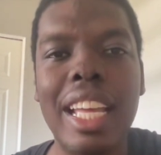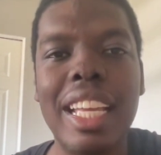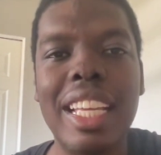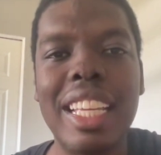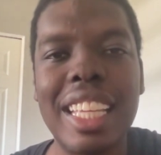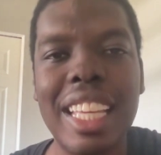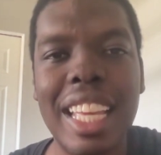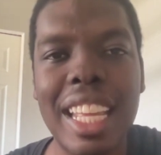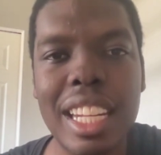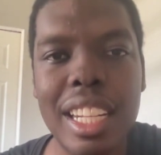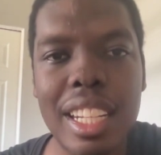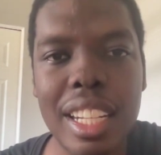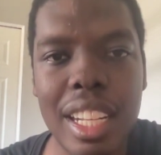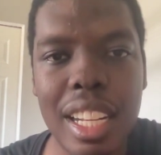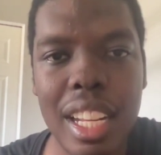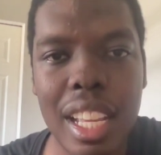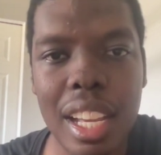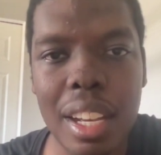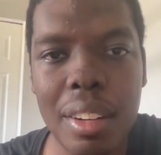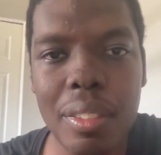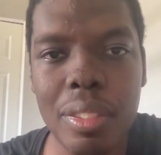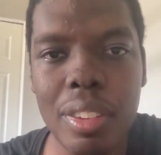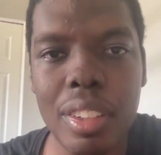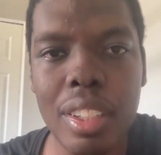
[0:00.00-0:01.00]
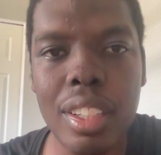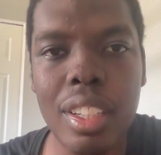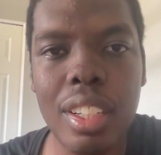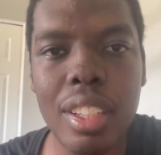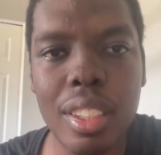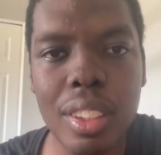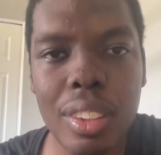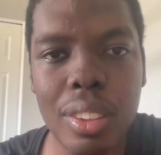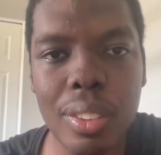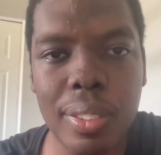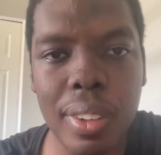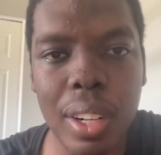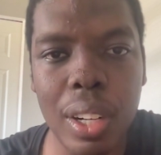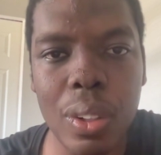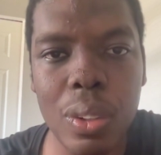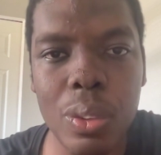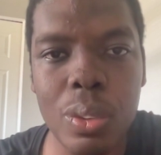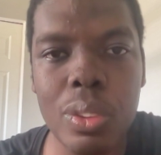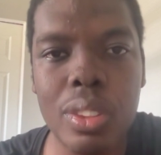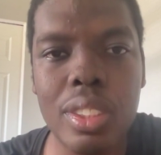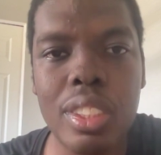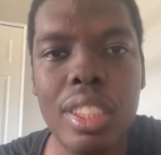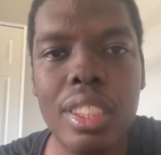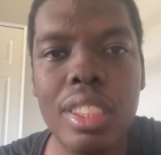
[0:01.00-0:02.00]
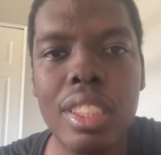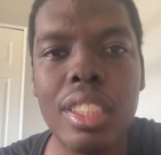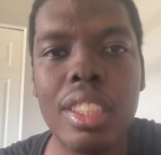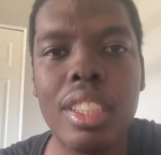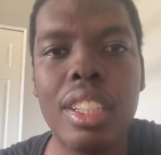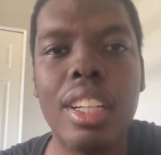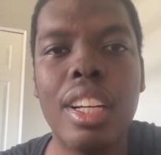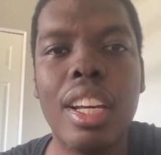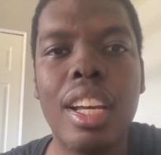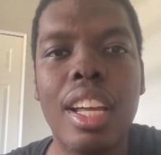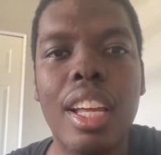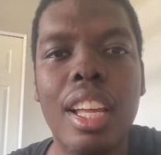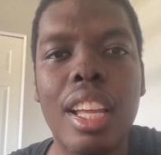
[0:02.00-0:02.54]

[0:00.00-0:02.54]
you never throw to